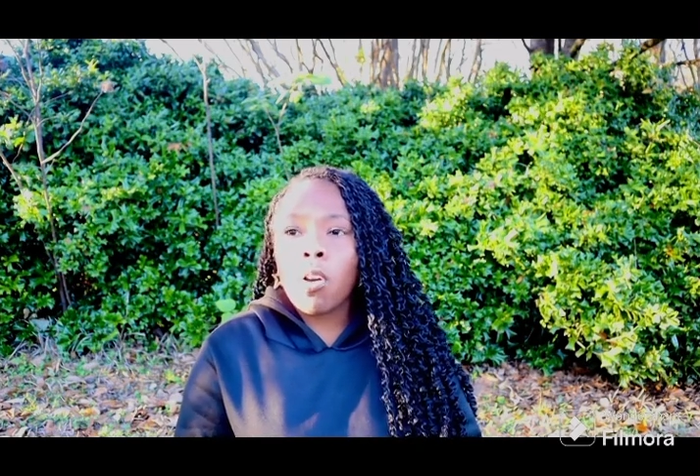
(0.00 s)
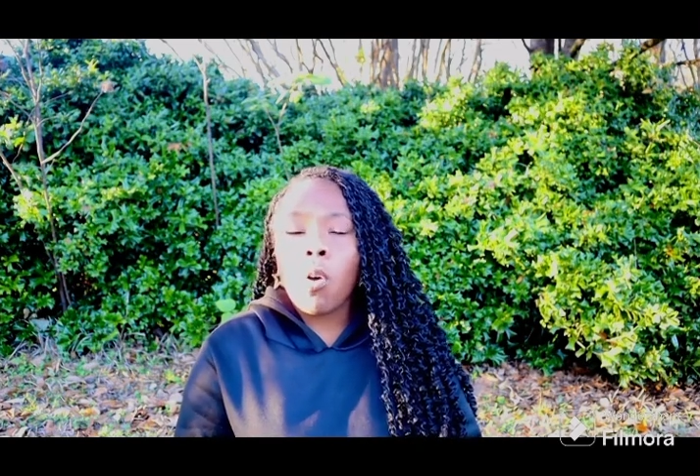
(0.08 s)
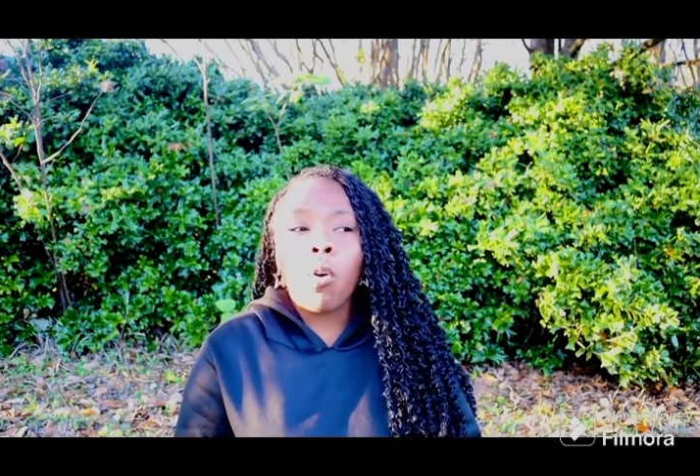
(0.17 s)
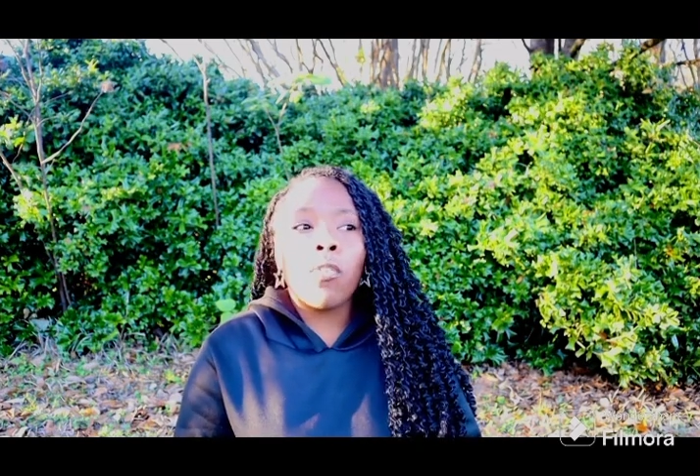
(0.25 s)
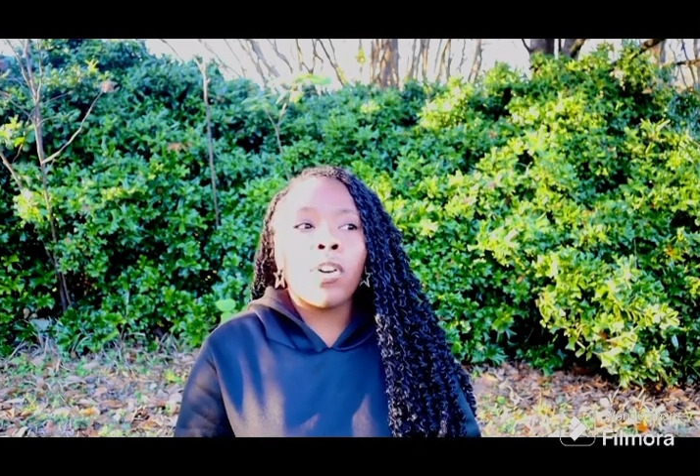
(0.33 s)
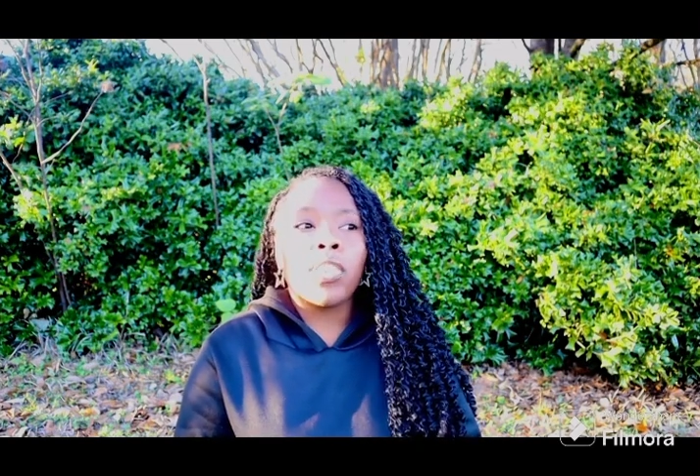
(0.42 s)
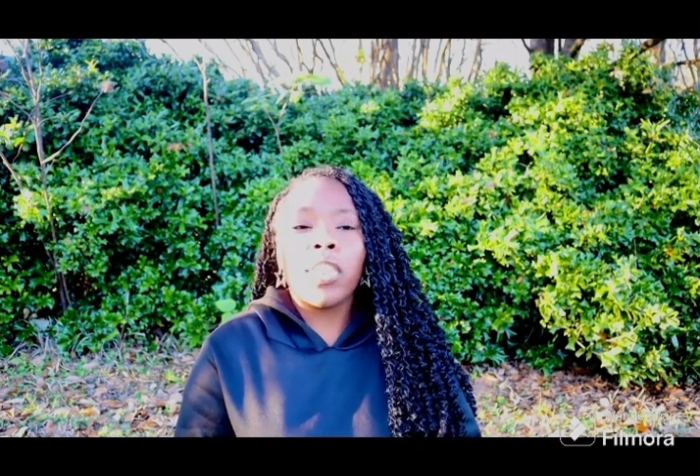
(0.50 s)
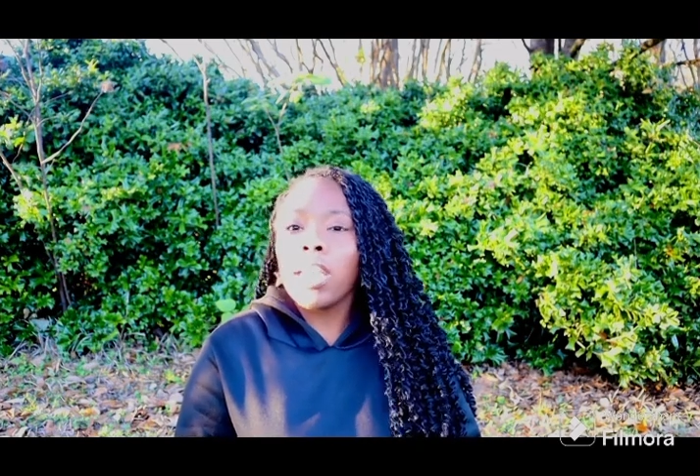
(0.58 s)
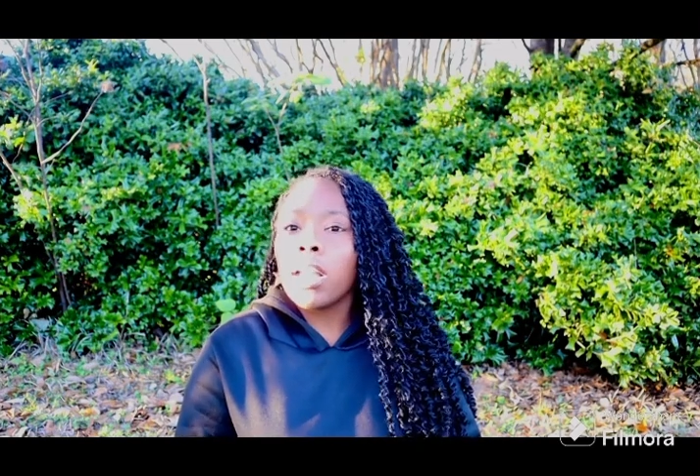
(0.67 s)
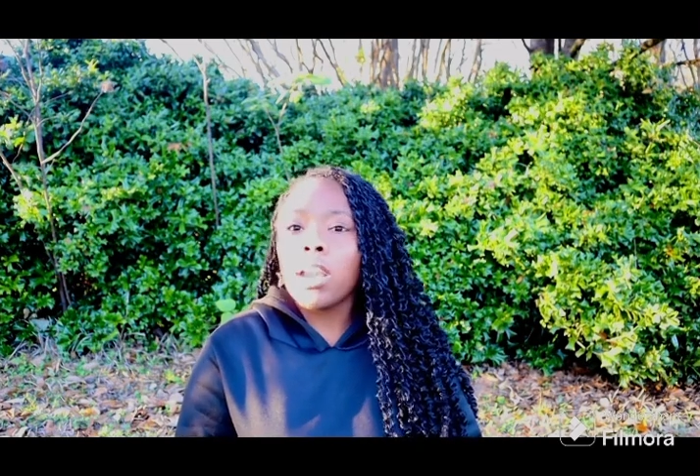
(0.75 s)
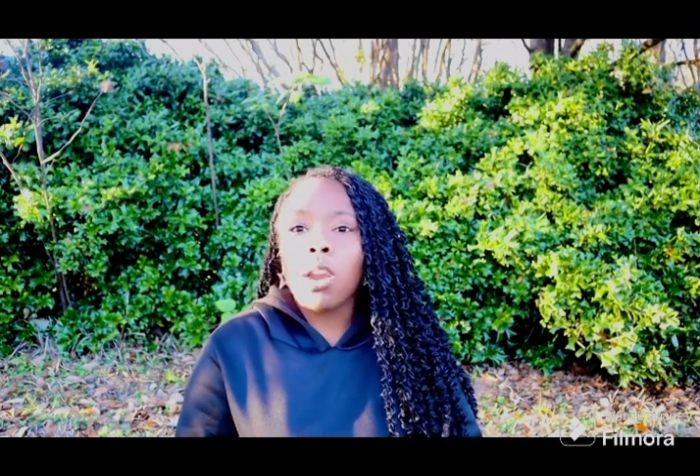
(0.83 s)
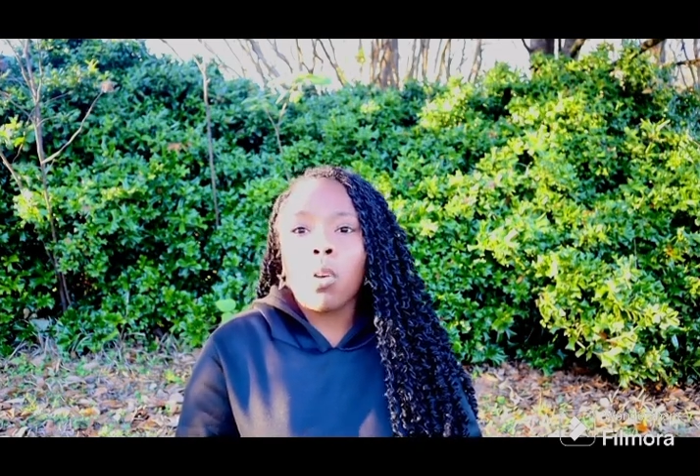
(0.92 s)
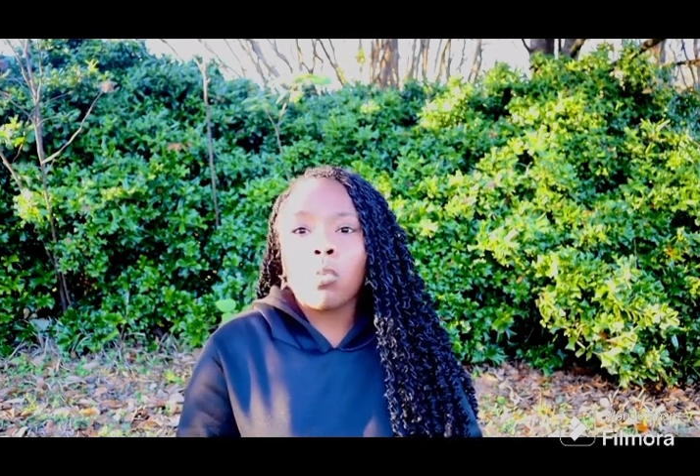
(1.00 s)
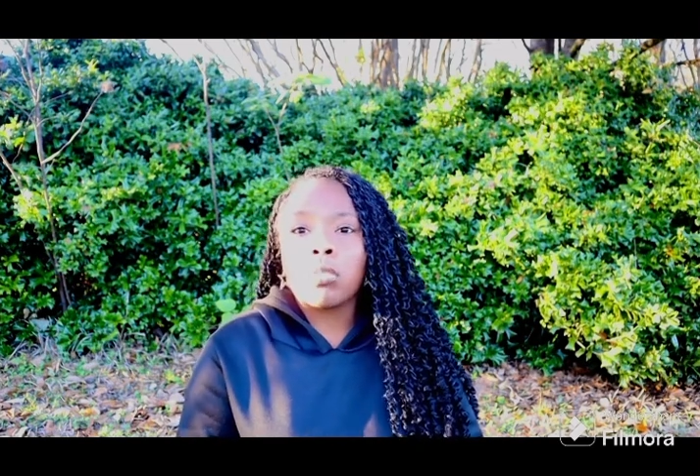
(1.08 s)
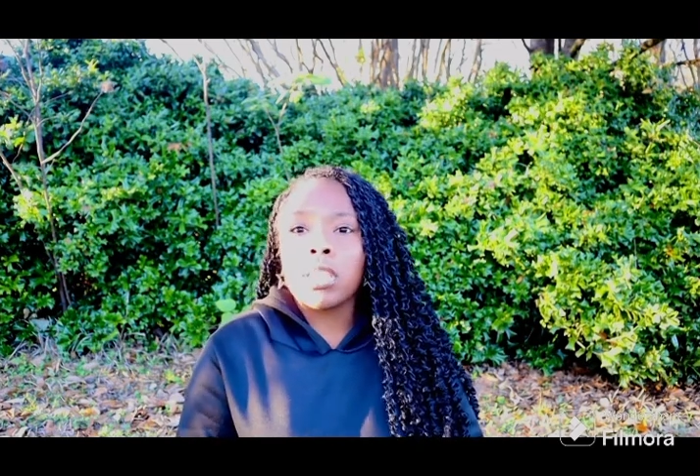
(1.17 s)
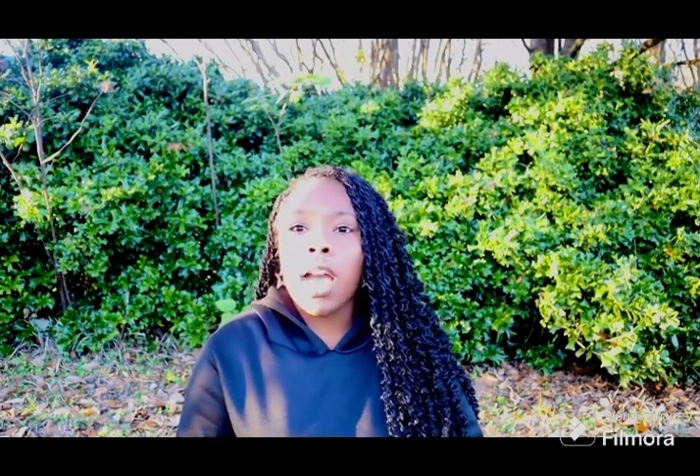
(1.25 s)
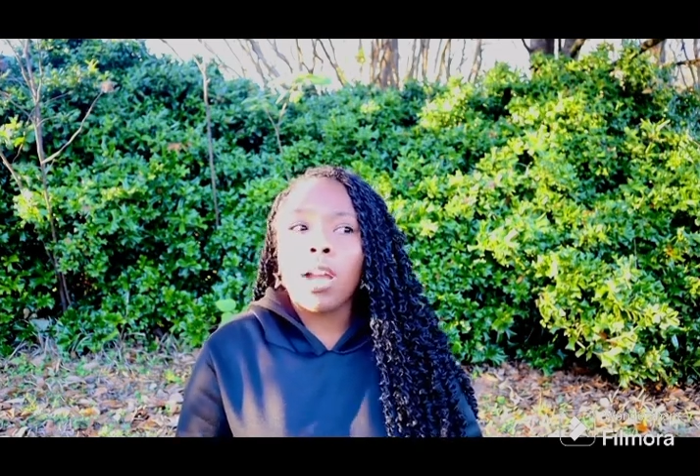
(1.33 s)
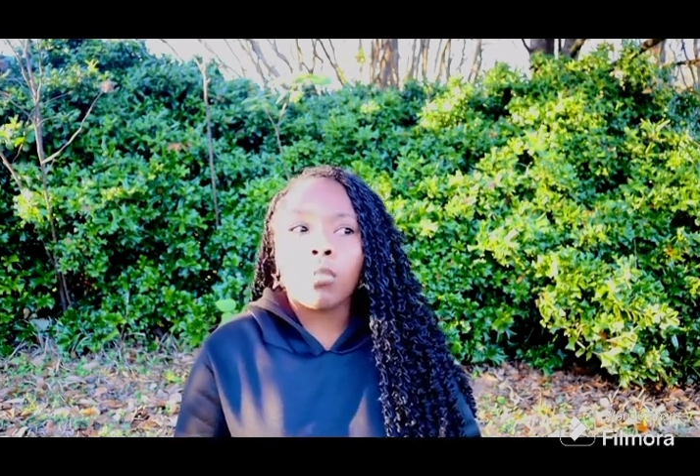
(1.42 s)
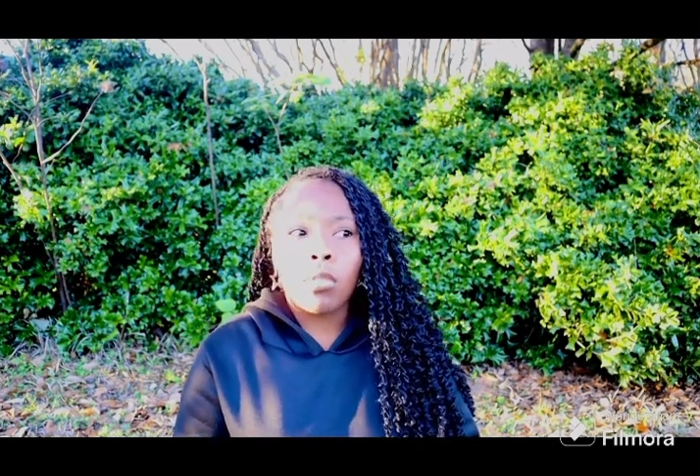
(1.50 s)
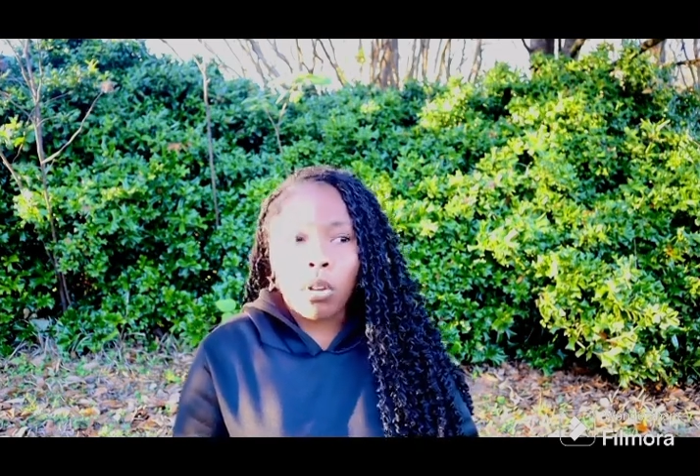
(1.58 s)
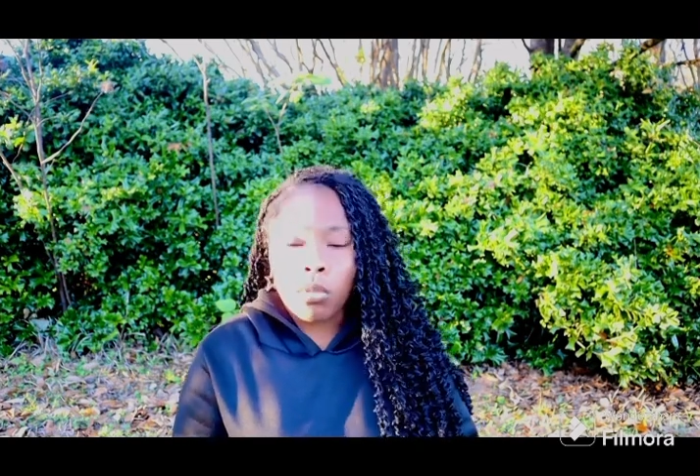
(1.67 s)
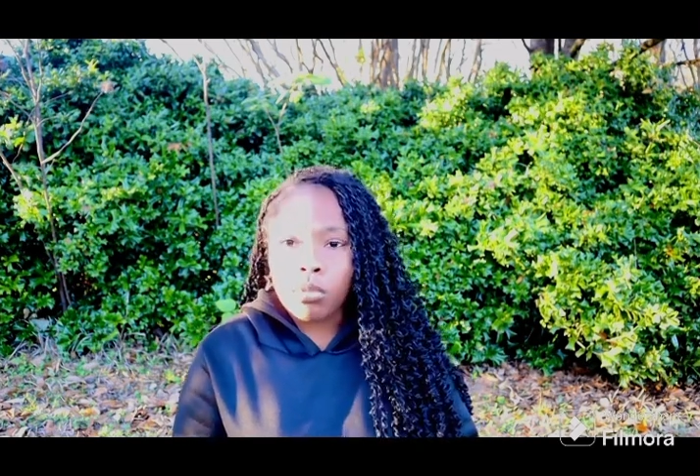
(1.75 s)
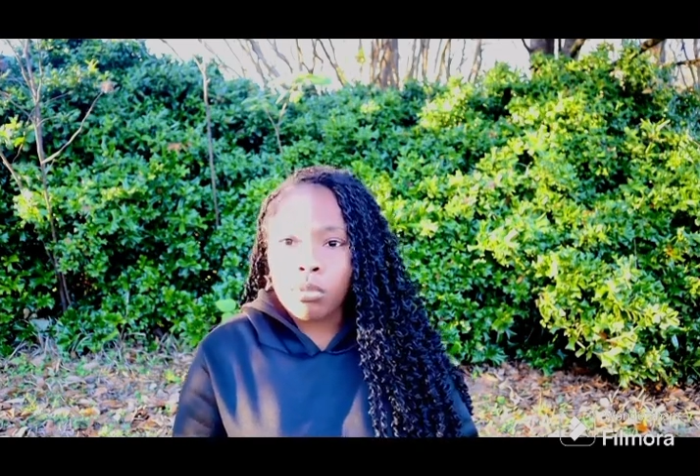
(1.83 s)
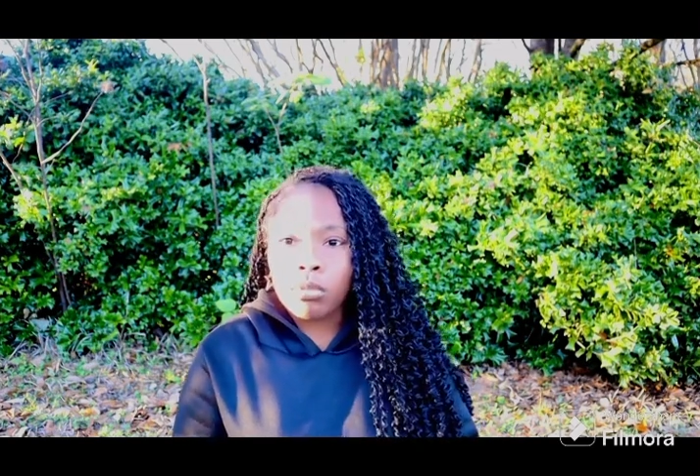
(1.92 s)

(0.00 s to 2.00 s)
over they clone Tyrone.